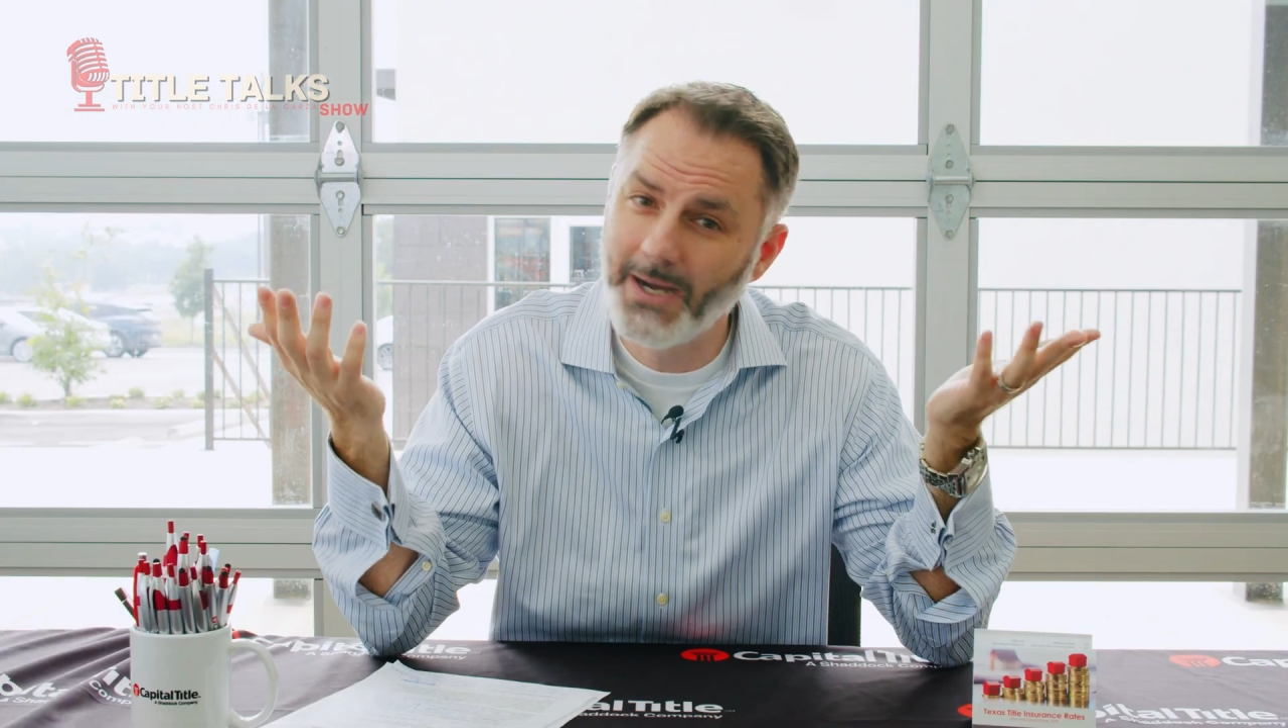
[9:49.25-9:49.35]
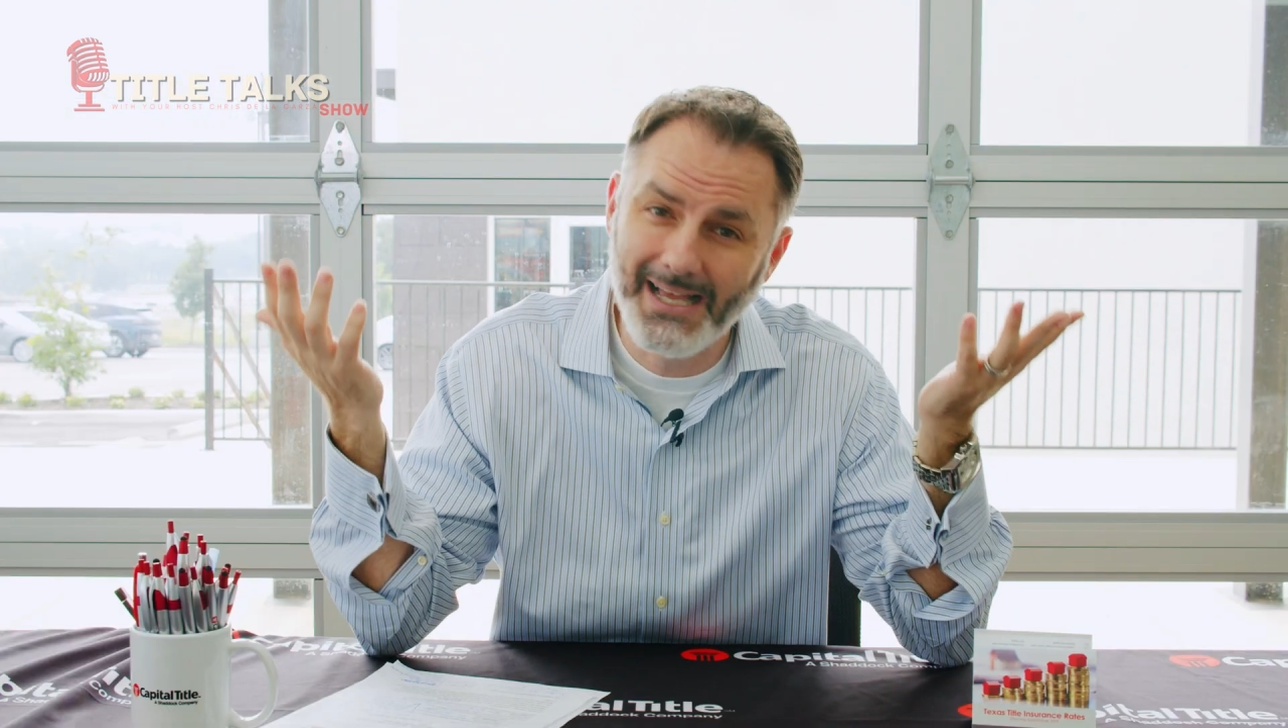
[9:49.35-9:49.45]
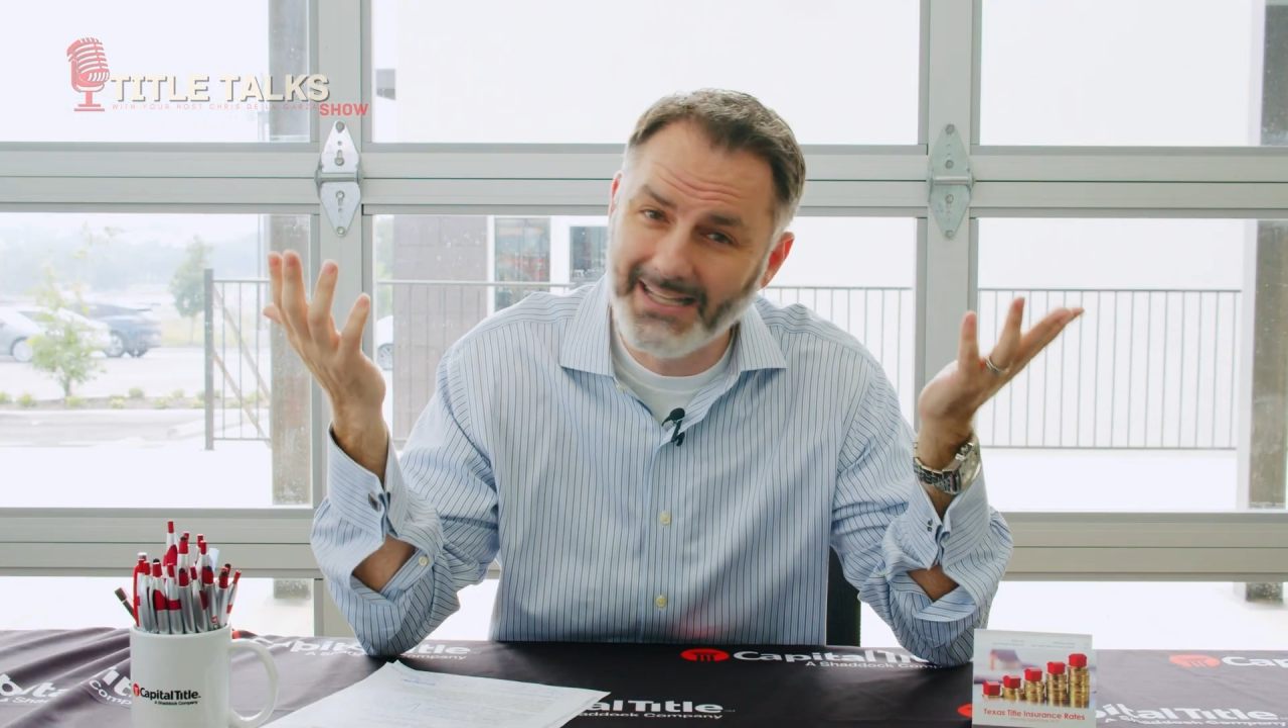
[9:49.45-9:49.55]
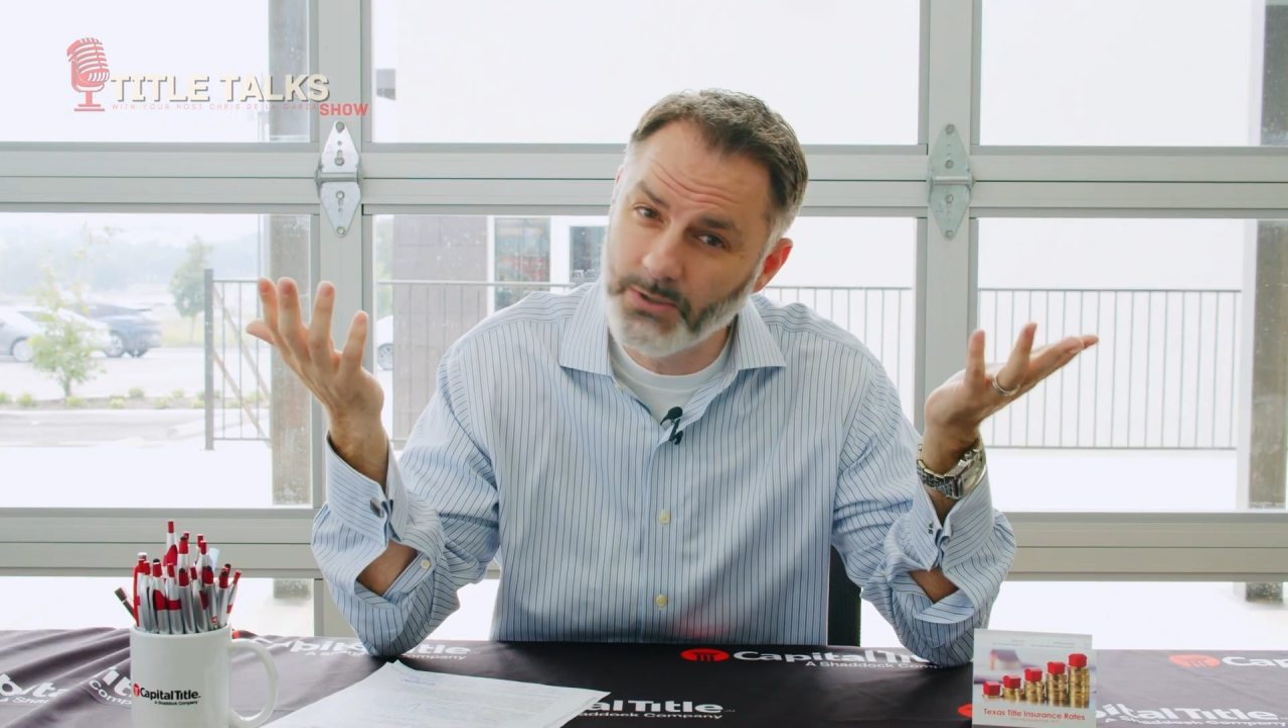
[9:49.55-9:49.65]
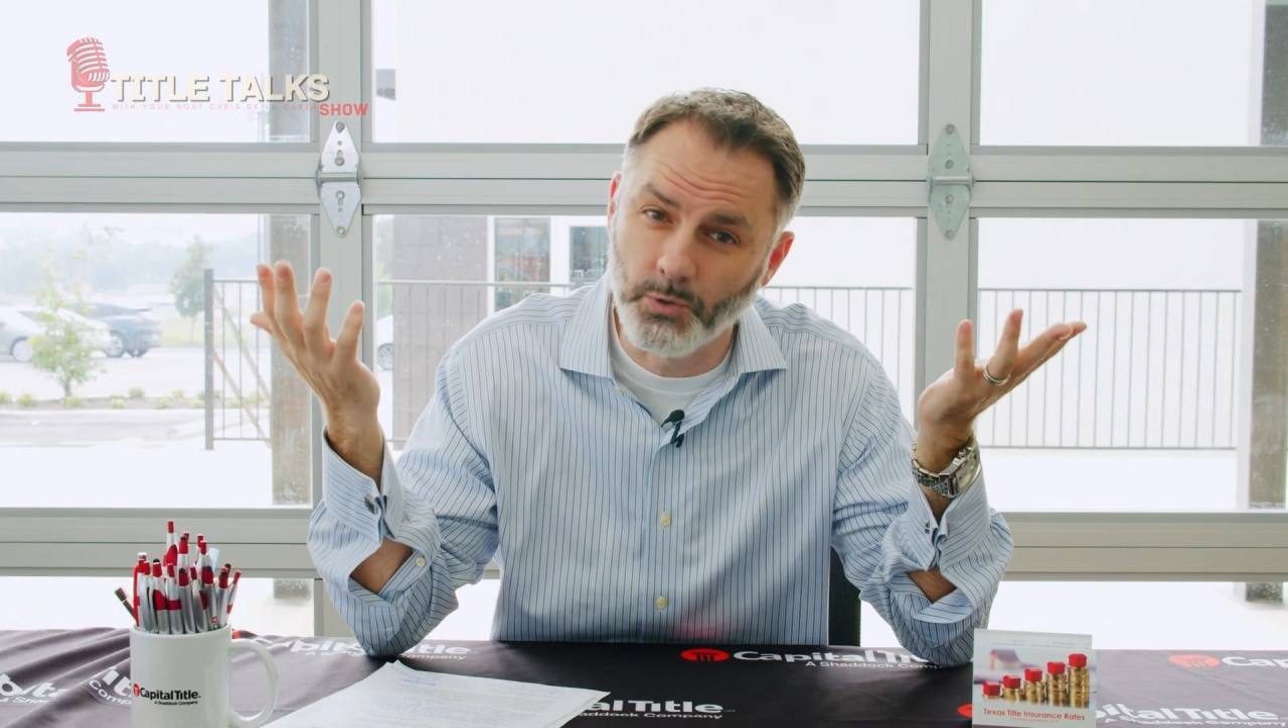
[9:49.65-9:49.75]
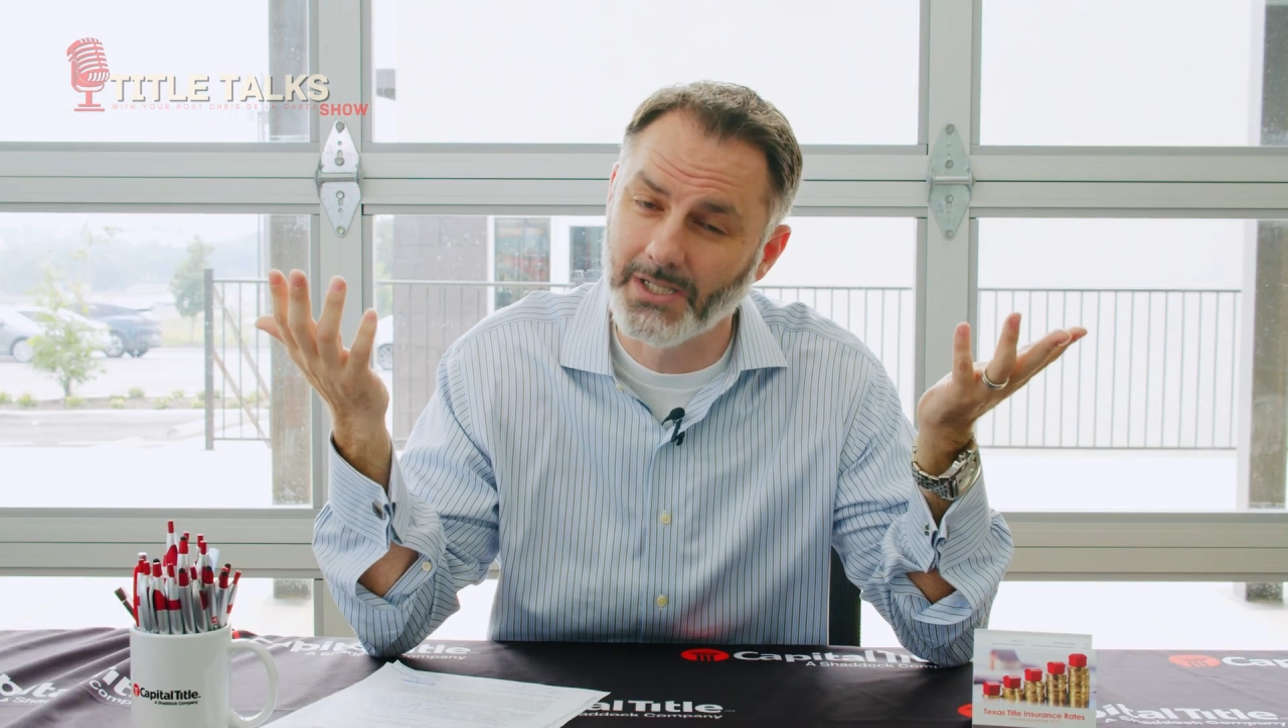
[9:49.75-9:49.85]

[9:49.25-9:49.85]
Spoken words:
bilingual